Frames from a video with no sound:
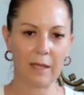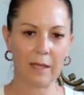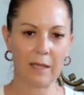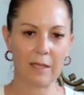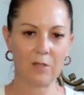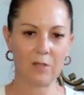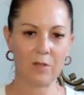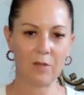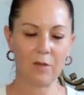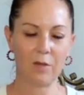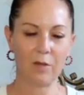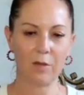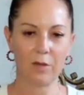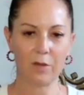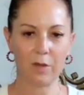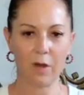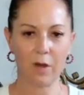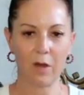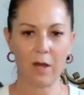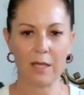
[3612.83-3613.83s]
into the
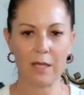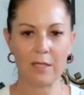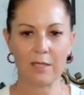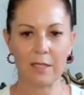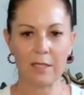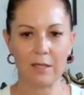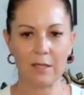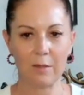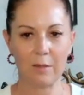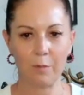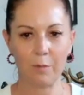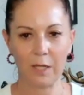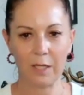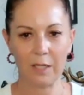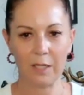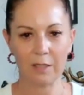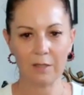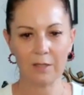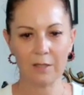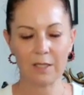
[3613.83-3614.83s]
thighs and the
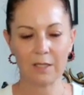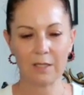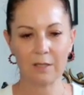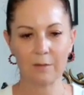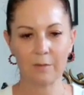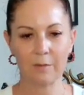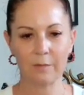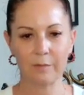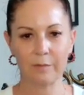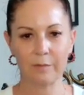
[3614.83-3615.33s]
buttocks,